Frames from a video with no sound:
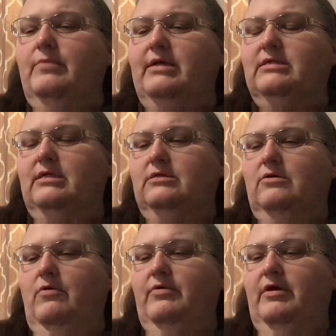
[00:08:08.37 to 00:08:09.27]
My son's
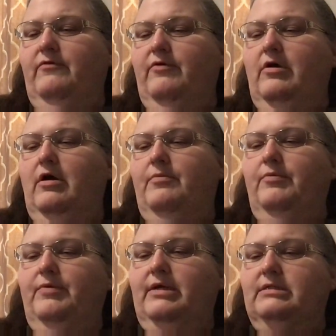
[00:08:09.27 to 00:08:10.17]
going there for a couple
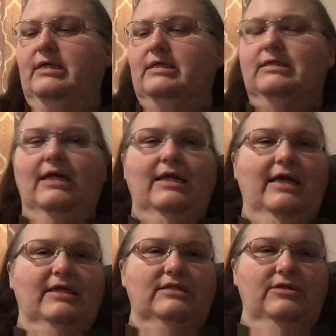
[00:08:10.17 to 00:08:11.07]
weeks, and he's going to
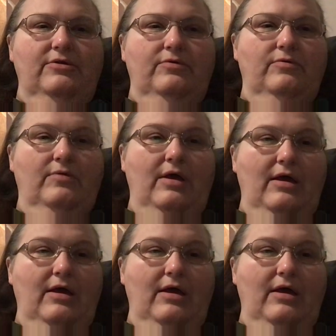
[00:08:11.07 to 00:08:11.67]
get to